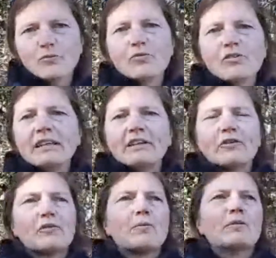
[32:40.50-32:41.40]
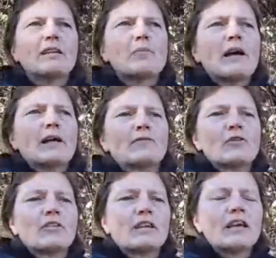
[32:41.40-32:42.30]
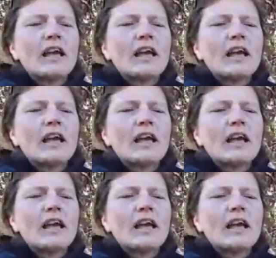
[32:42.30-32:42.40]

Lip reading: really disrupting that biodiversity,